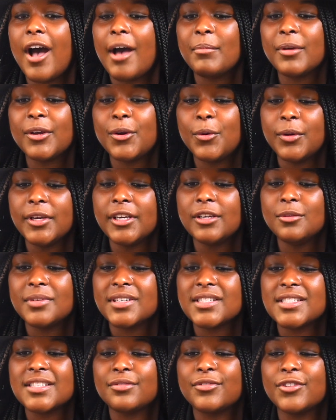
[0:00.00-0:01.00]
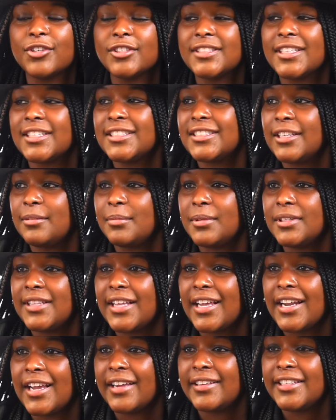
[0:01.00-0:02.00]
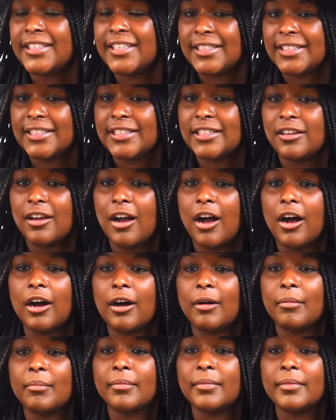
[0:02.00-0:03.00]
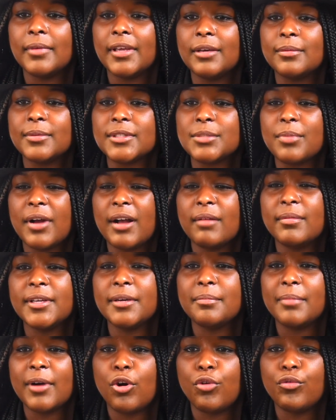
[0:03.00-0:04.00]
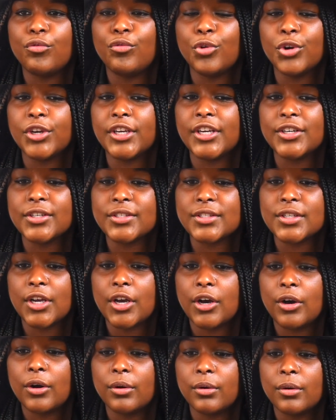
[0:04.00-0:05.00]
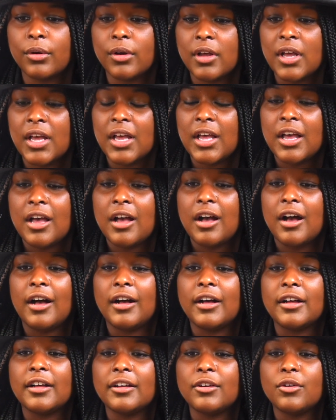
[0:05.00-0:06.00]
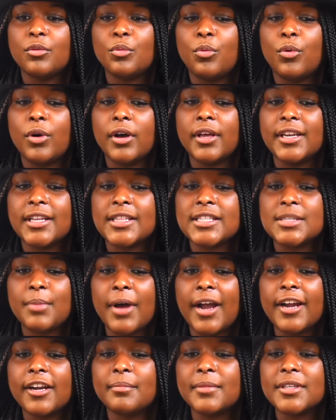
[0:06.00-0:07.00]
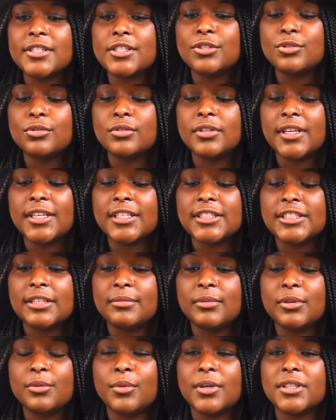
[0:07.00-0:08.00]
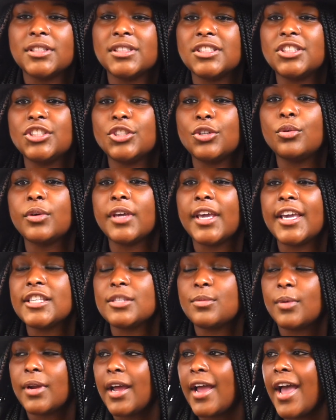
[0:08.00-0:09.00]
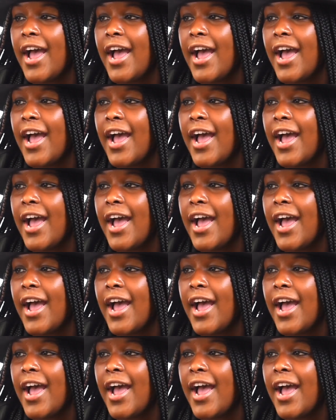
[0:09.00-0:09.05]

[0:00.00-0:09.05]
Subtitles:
I'm a Queen was the first exhibit that I did. It was probably about 4 years ago. What inspired me to do the exhibit was to showcase what I